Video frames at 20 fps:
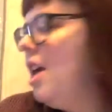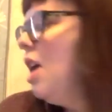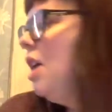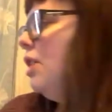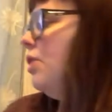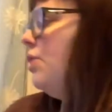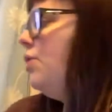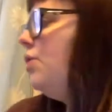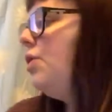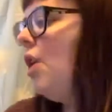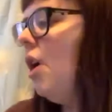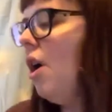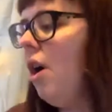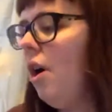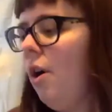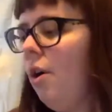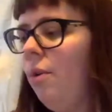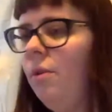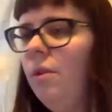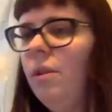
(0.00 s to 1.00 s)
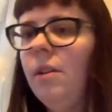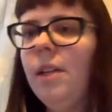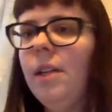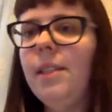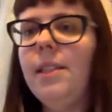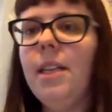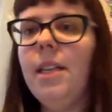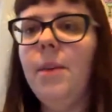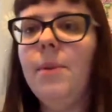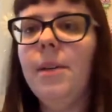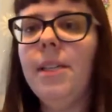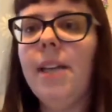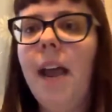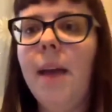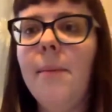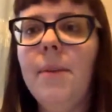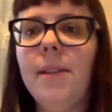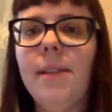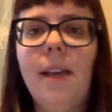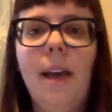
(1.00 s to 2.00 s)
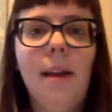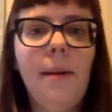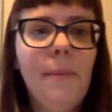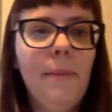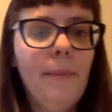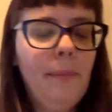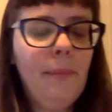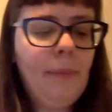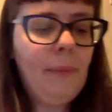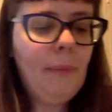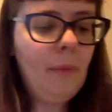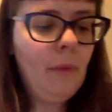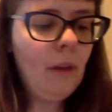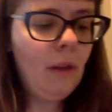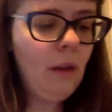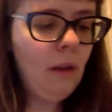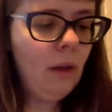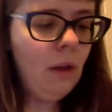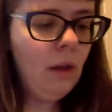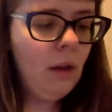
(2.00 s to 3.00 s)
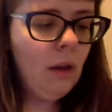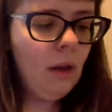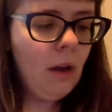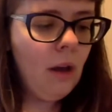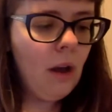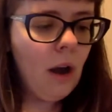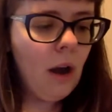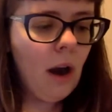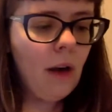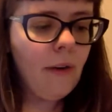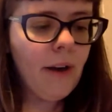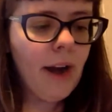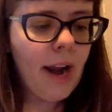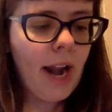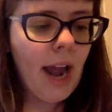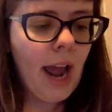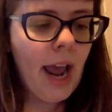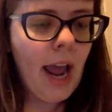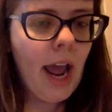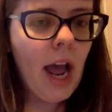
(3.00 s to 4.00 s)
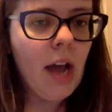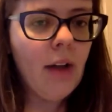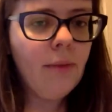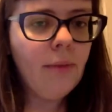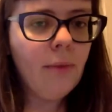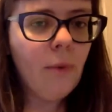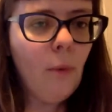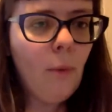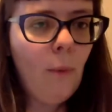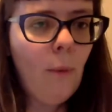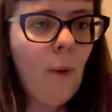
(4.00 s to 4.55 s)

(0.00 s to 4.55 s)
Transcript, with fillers: So let's see, what time is it? All right, I have love